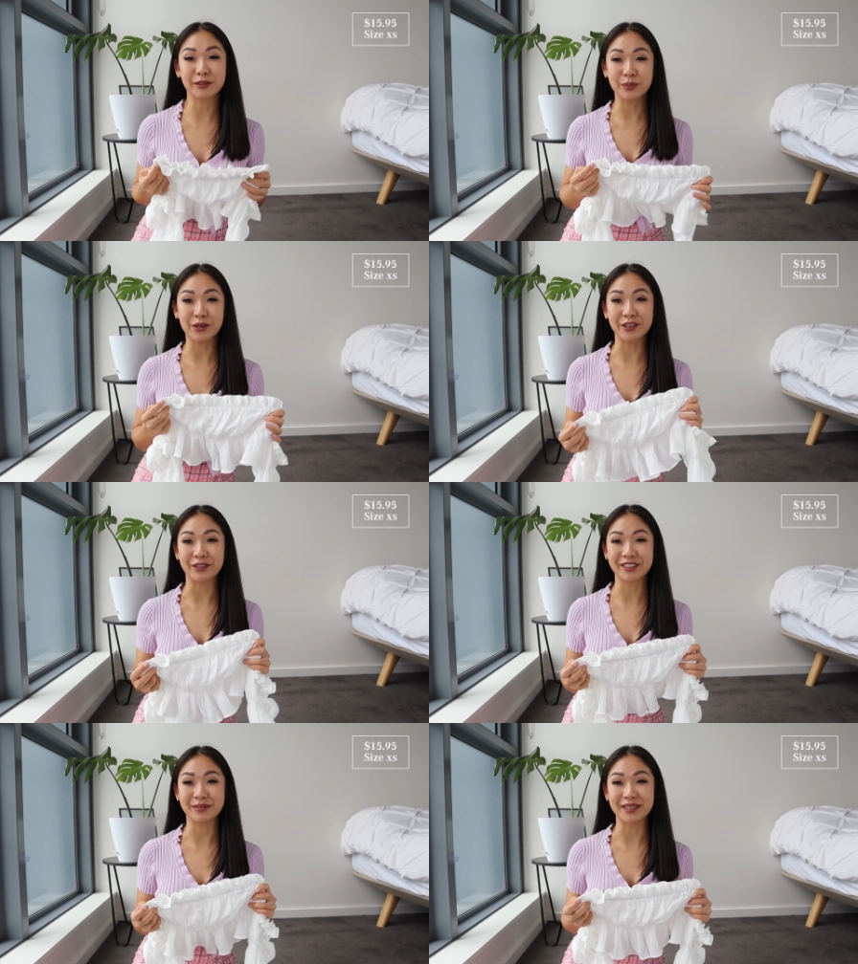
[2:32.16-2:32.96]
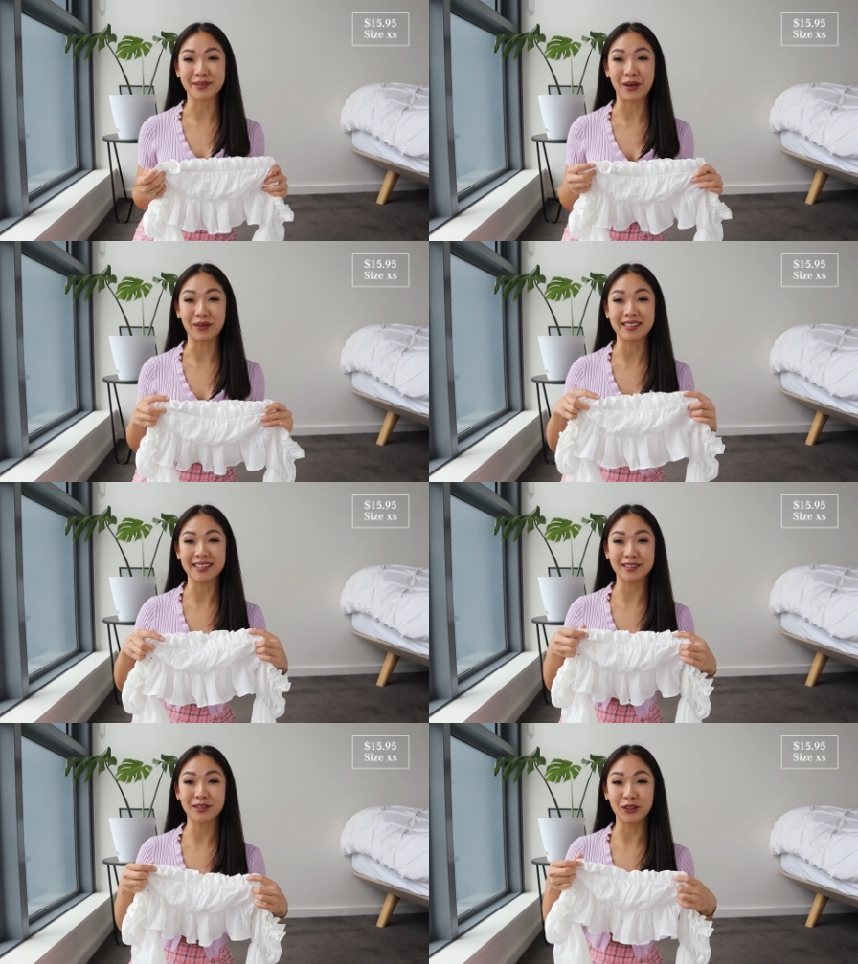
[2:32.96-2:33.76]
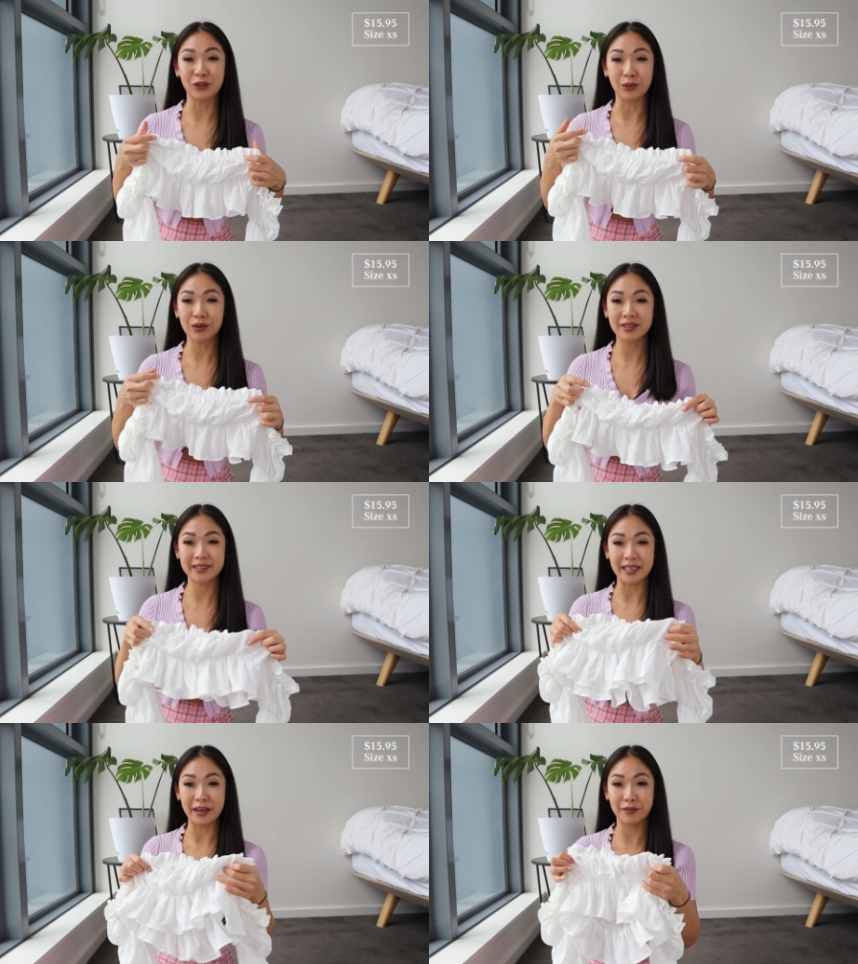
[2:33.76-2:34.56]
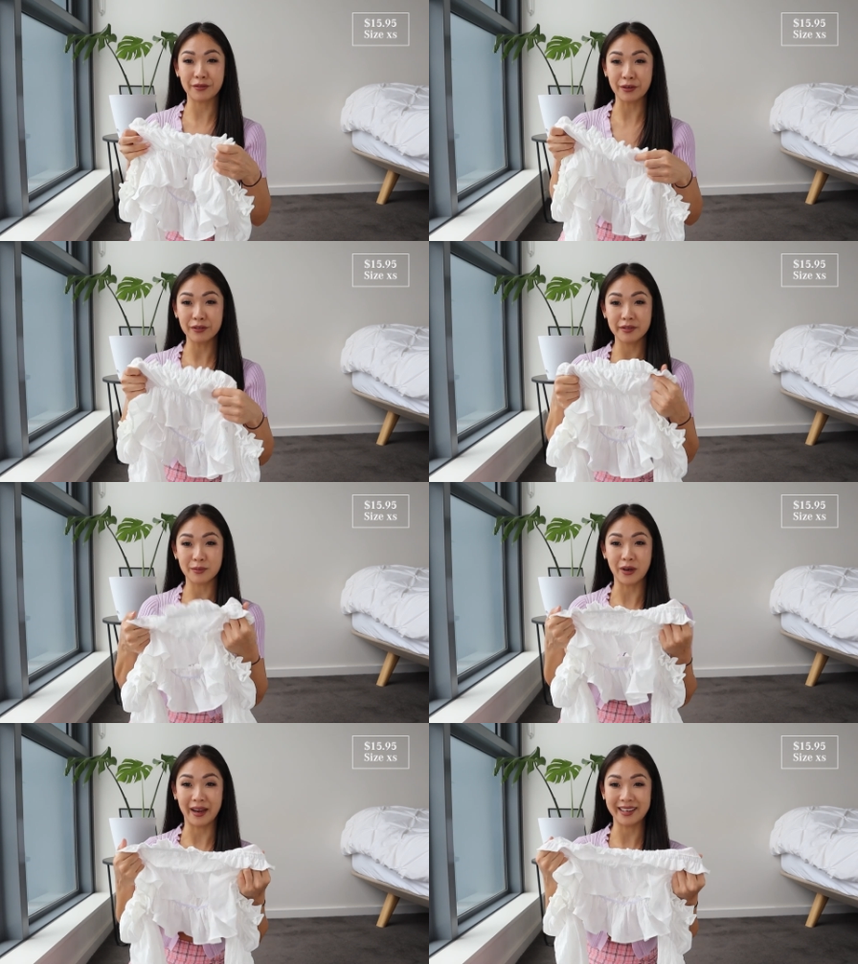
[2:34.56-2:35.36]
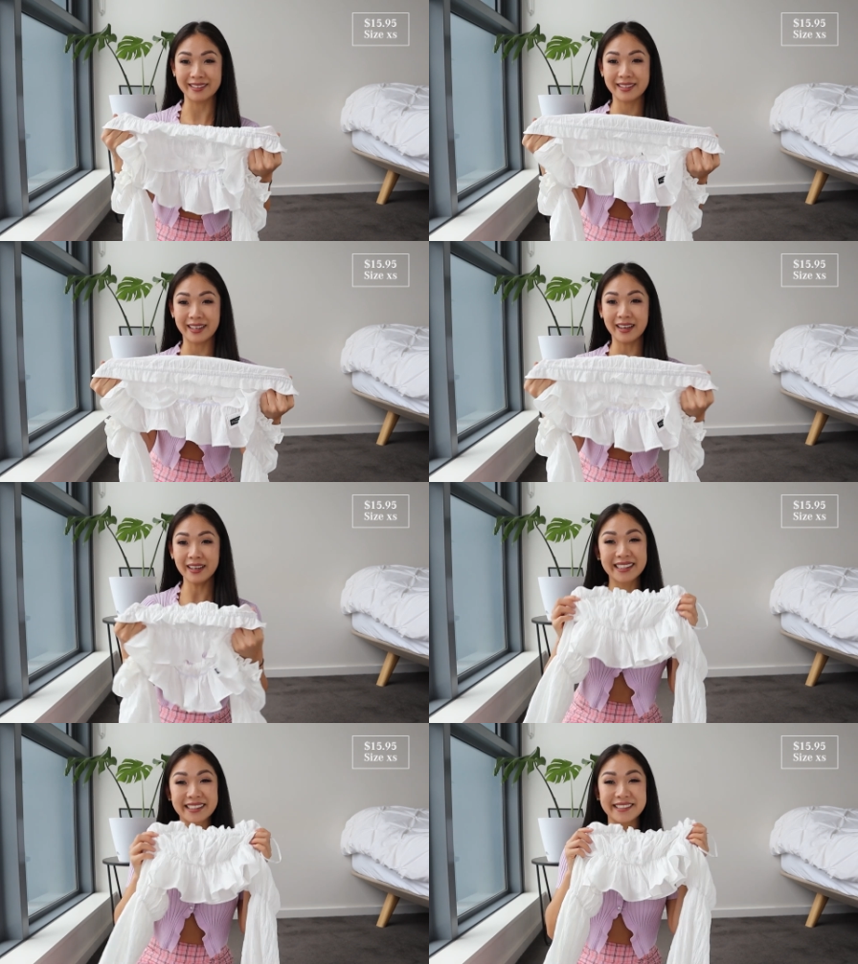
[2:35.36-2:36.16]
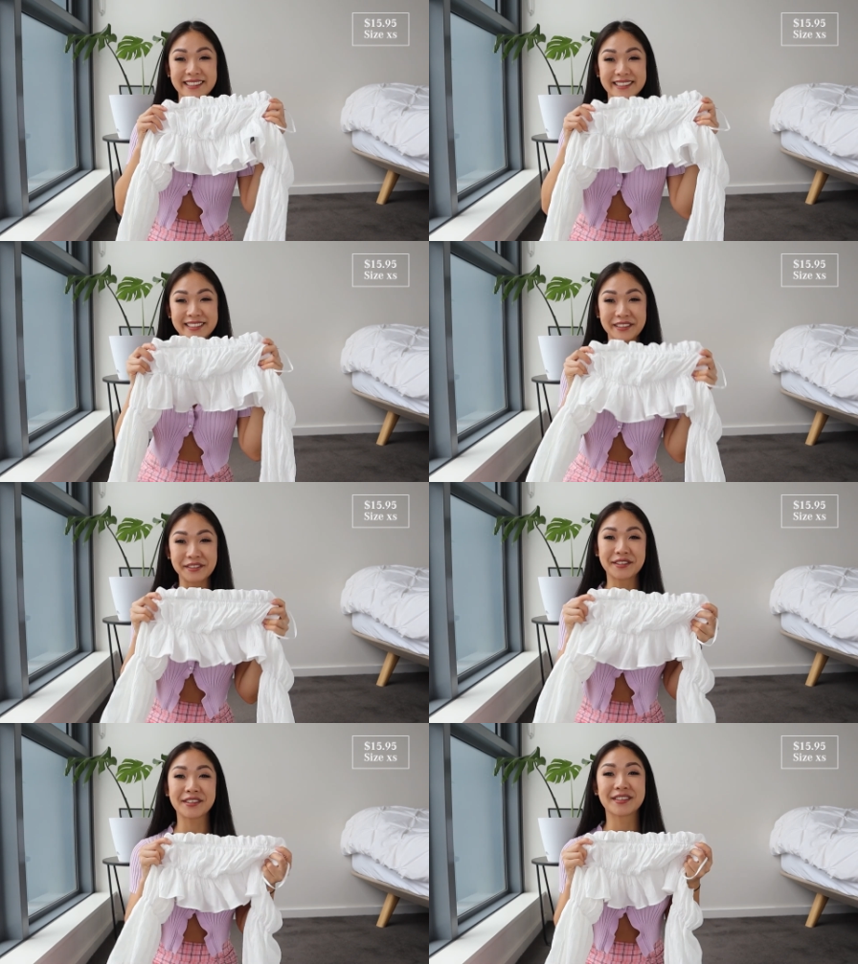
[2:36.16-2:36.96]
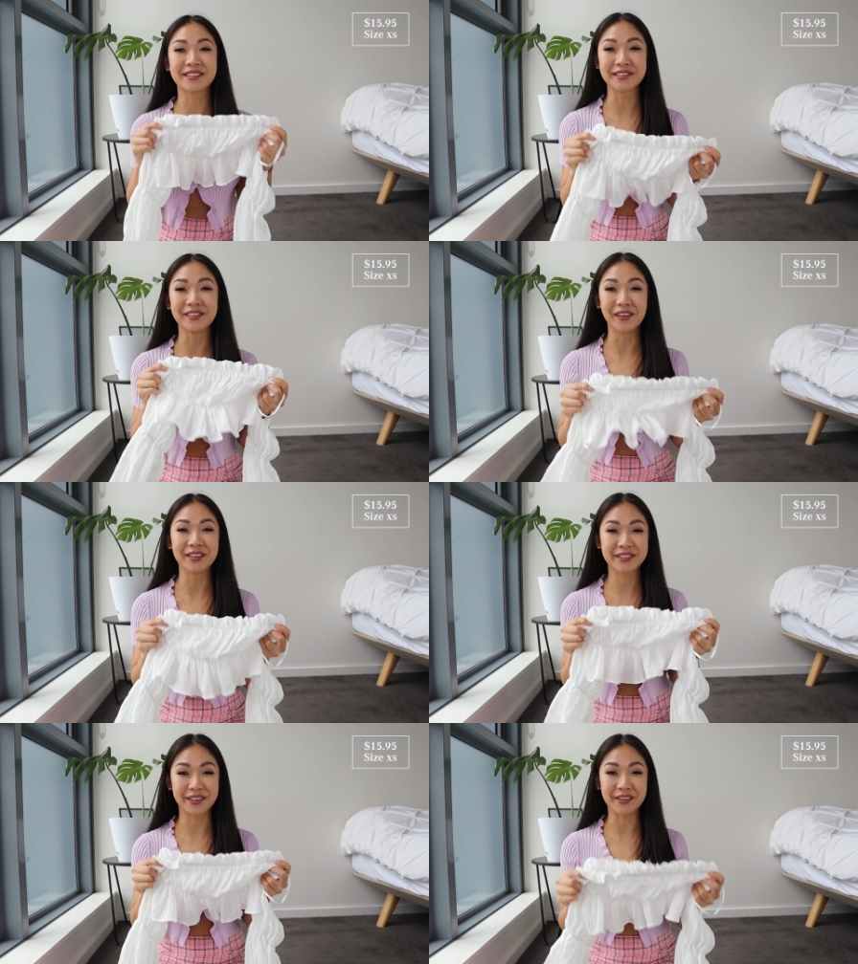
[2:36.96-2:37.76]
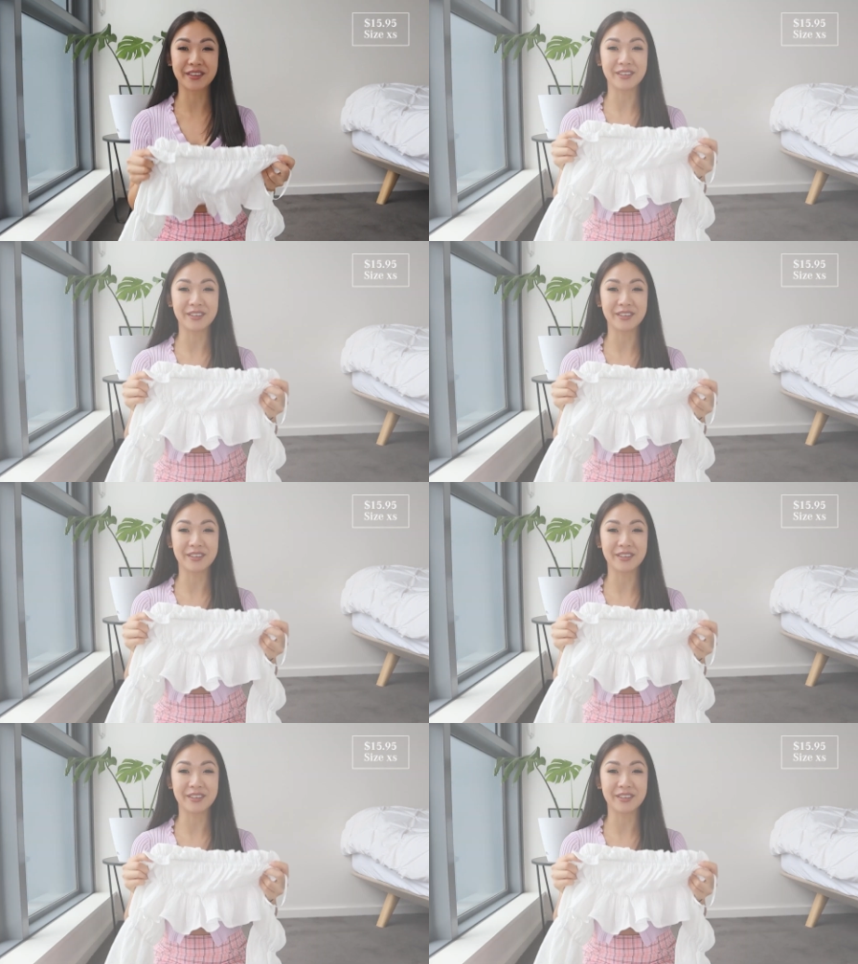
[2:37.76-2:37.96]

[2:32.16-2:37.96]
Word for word: feels pretty awesome as well. It doesn't look see-through from what I can see. This is just so, so